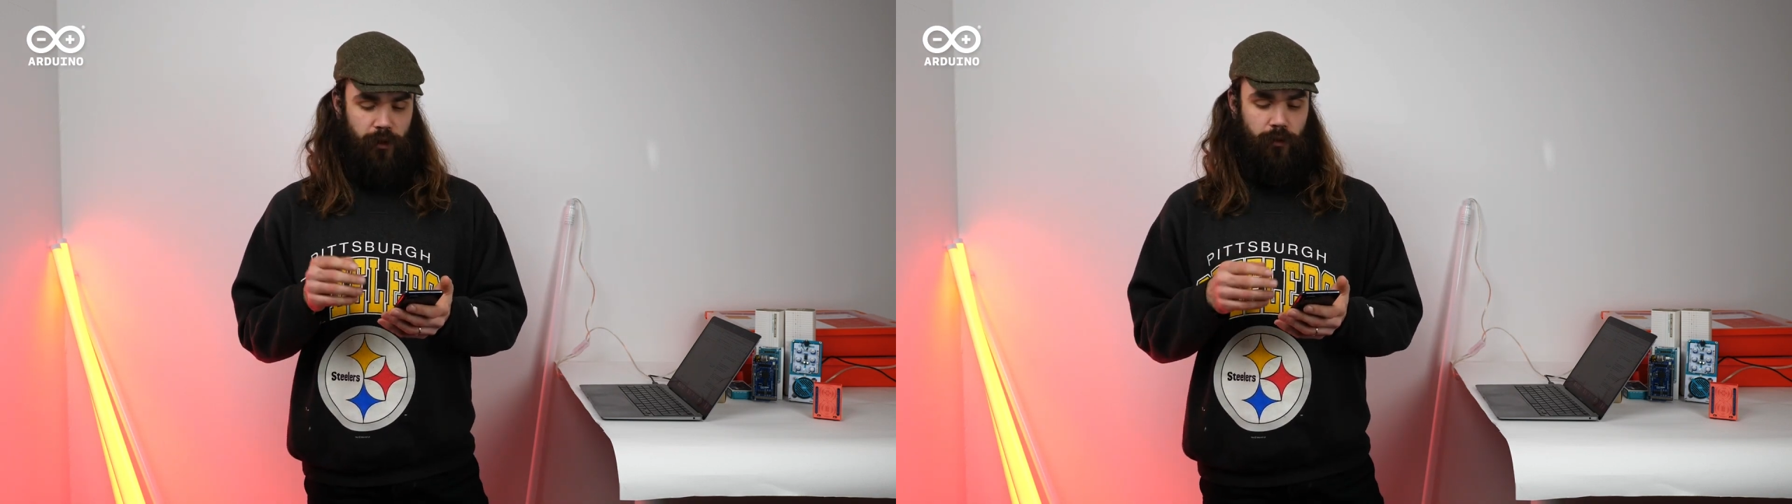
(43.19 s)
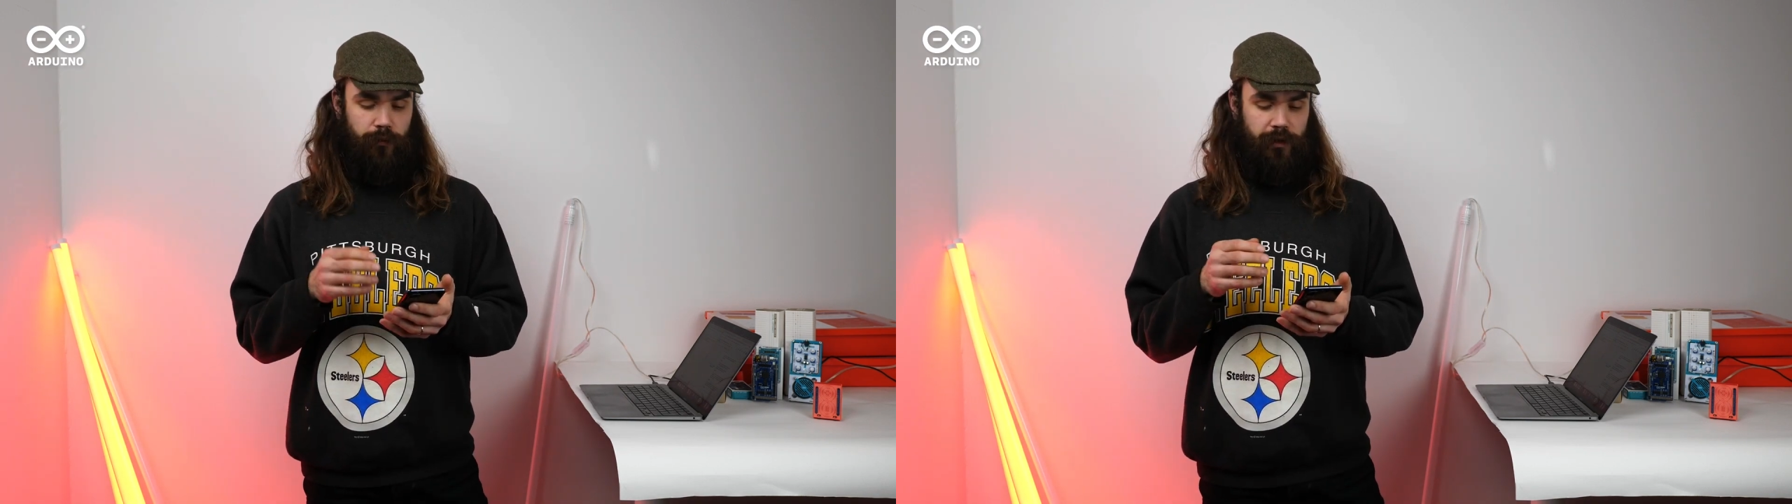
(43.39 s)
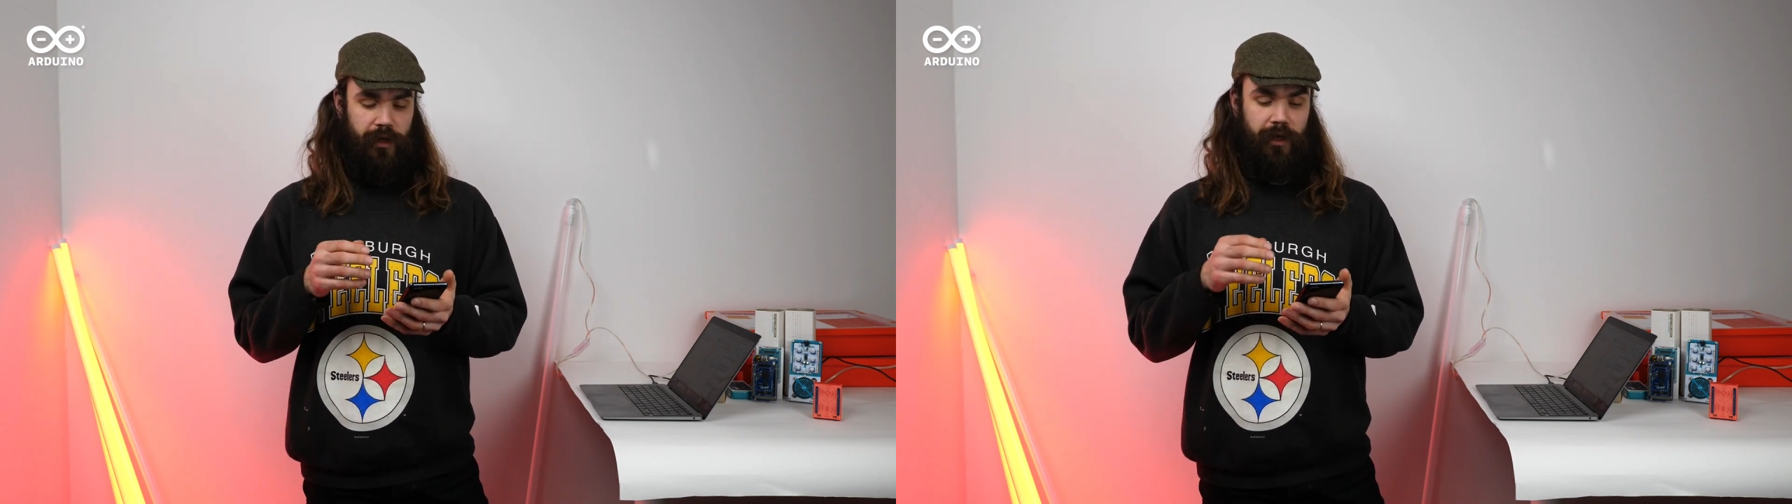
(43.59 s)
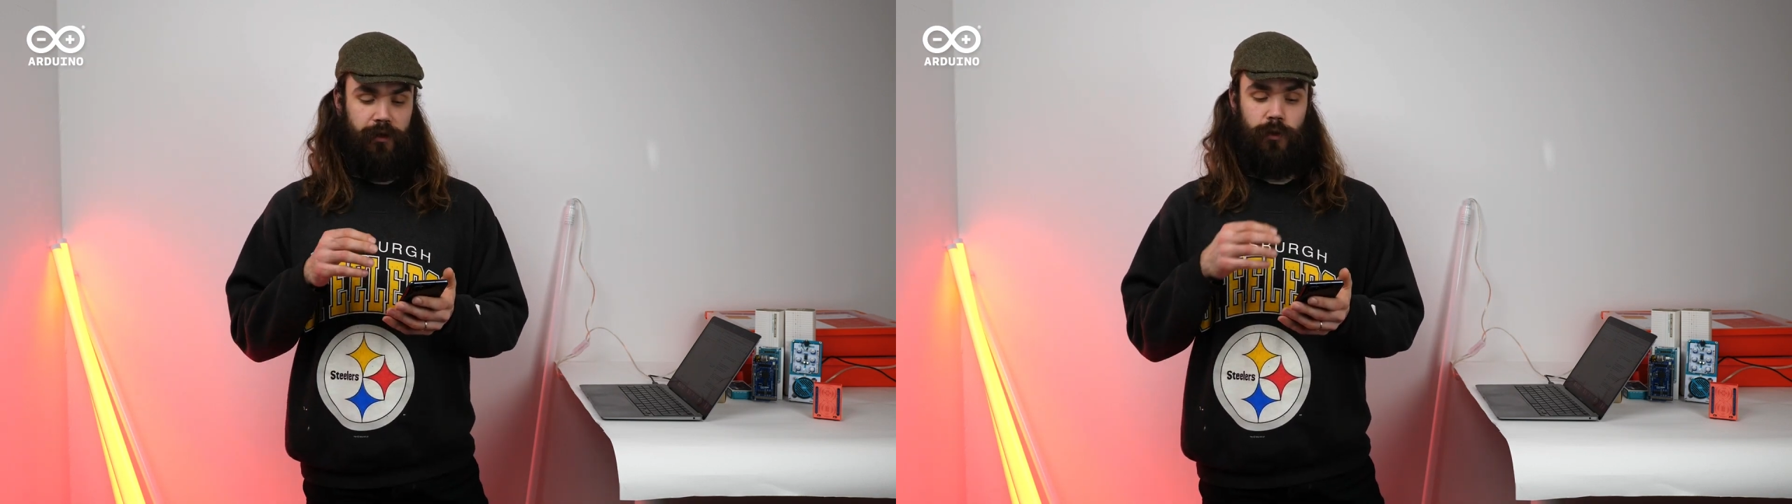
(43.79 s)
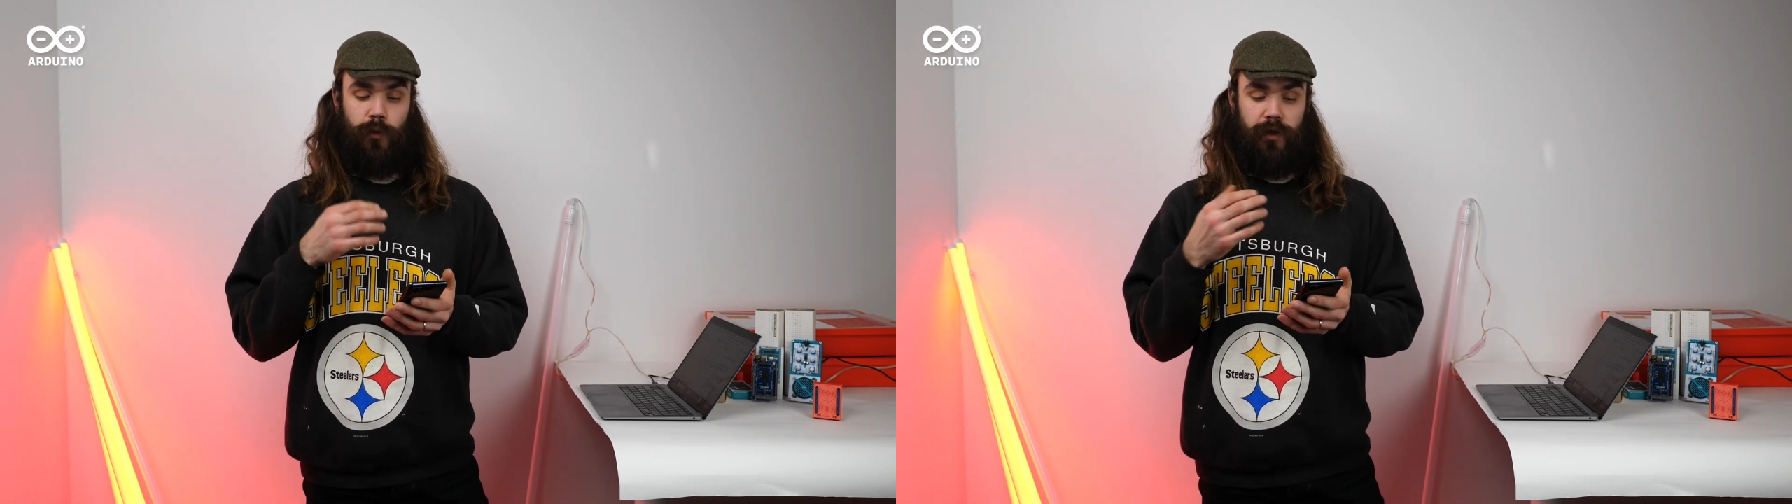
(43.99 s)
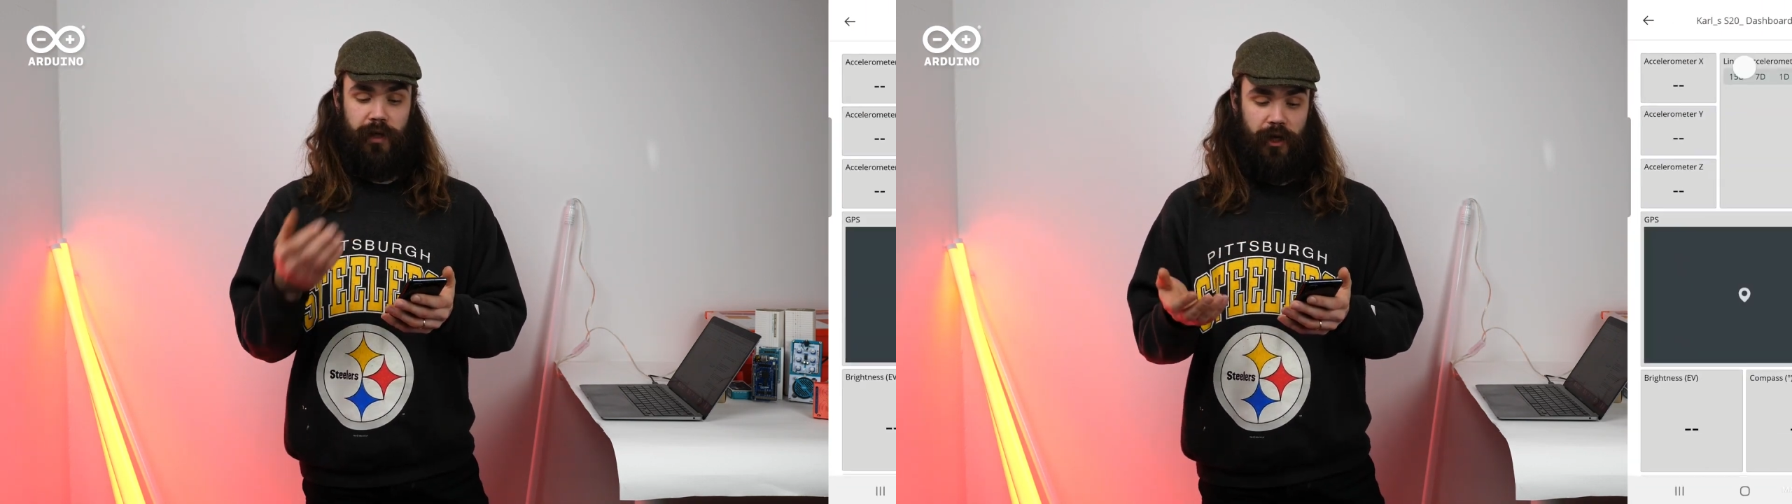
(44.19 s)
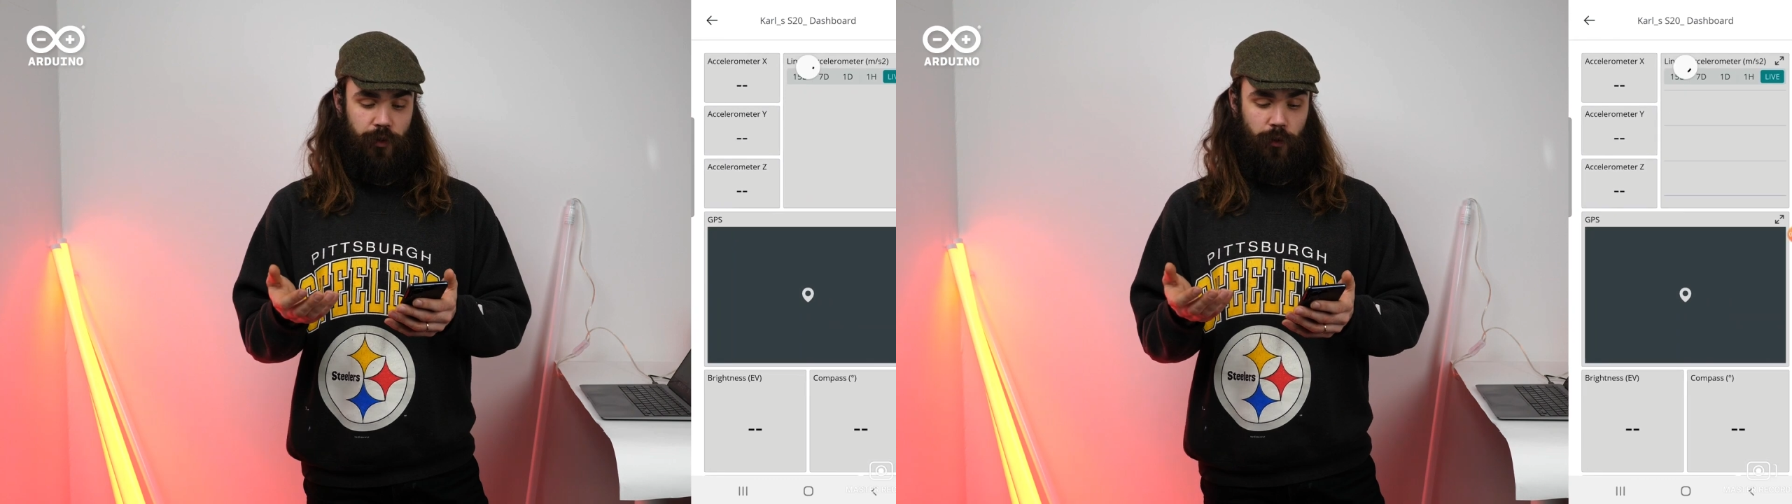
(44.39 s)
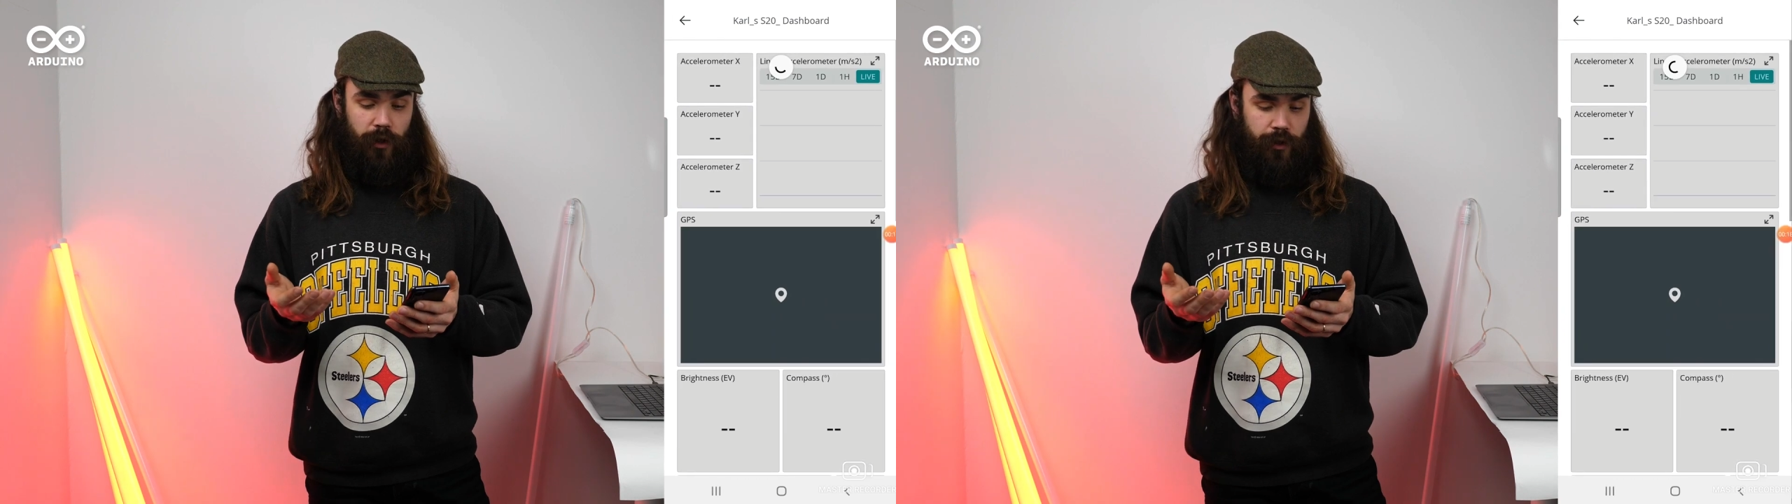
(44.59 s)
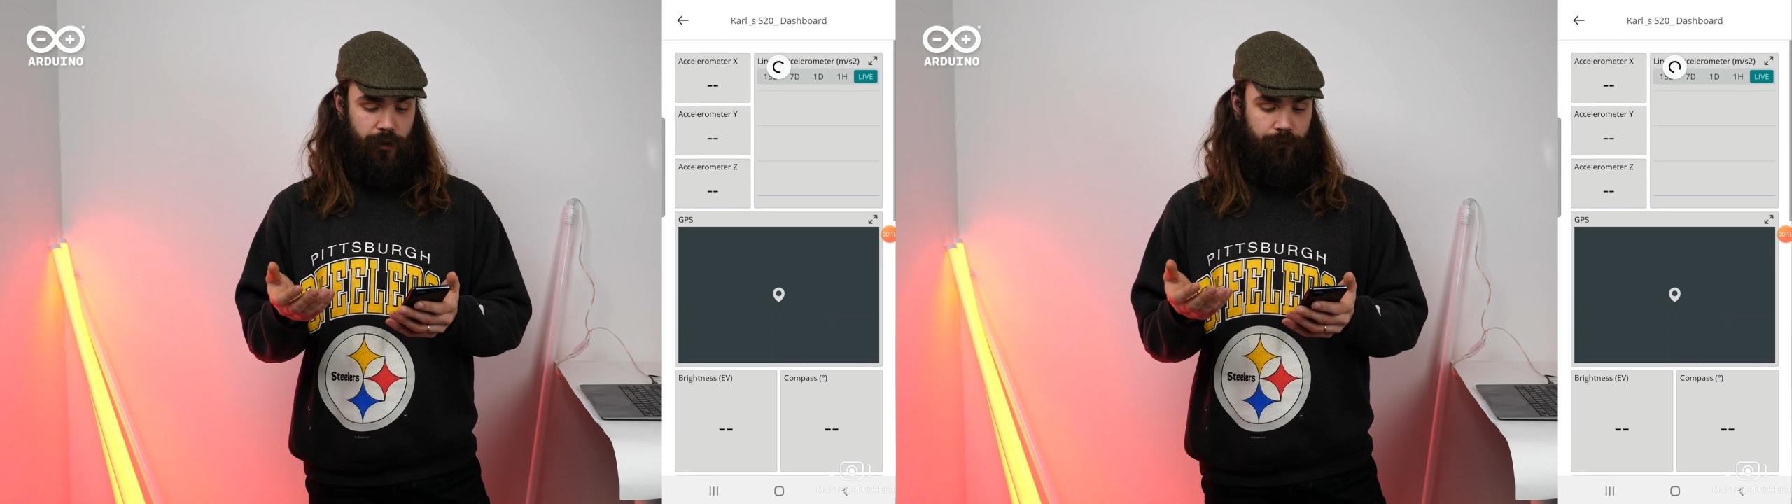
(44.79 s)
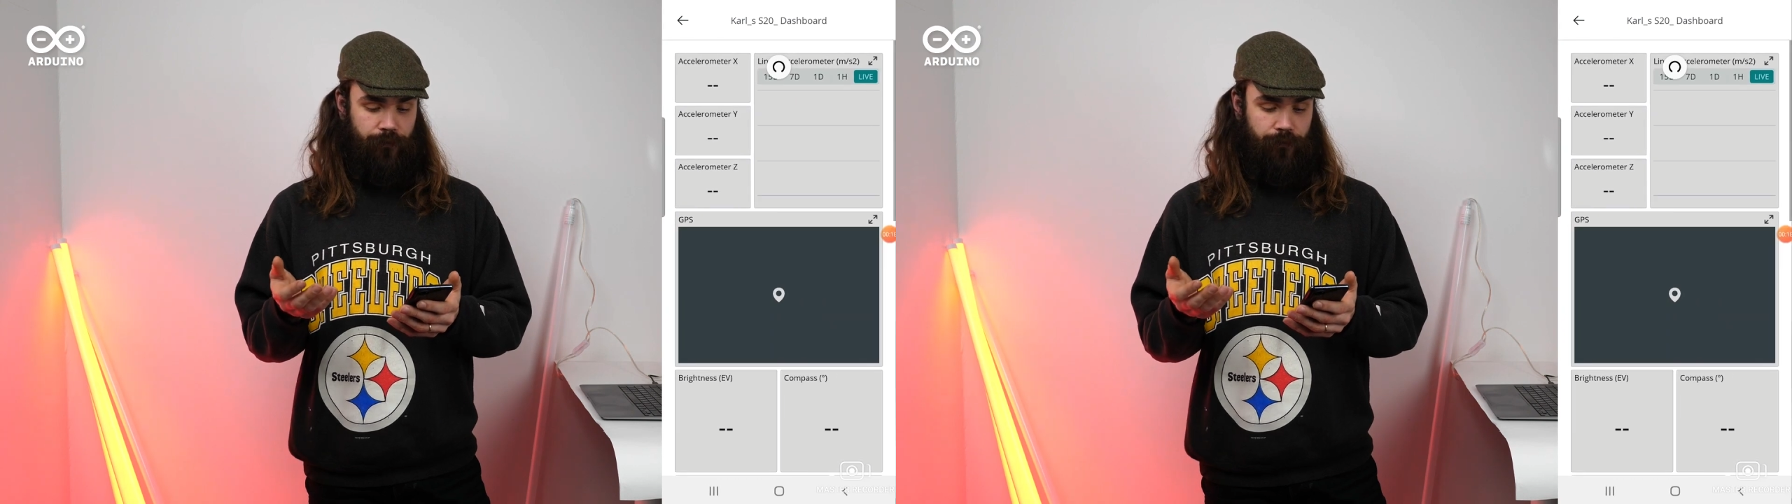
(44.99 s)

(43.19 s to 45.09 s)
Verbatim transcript: you'll be taken to a dashboard,